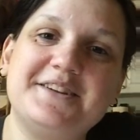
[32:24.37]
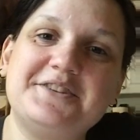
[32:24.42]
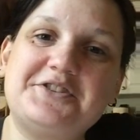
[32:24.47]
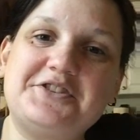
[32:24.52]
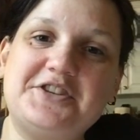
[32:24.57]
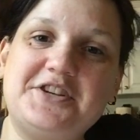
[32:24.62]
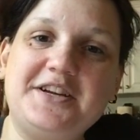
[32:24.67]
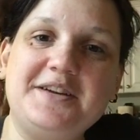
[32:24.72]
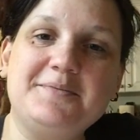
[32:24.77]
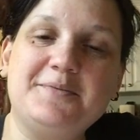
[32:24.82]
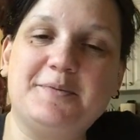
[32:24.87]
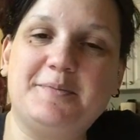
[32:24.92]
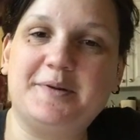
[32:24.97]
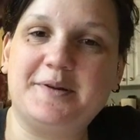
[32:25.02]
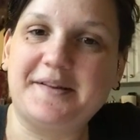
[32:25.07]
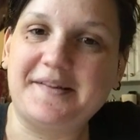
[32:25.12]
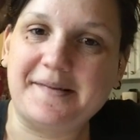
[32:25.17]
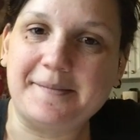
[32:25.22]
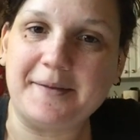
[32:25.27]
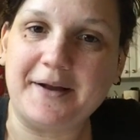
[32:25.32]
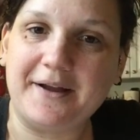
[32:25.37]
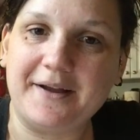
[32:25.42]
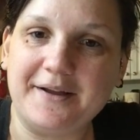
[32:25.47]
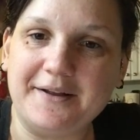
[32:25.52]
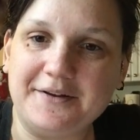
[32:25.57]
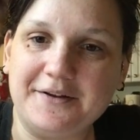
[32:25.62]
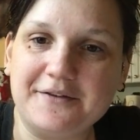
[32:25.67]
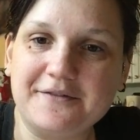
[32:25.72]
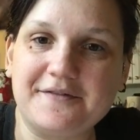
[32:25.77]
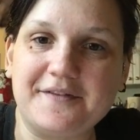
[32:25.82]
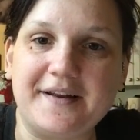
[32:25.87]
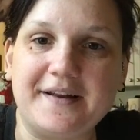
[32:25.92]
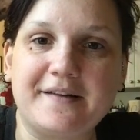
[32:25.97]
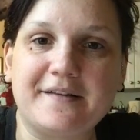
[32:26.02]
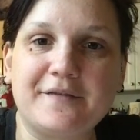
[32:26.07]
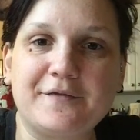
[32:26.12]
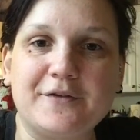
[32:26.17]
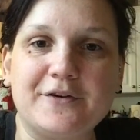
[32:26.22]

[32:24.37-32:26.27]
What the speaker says: she will put a smile on your face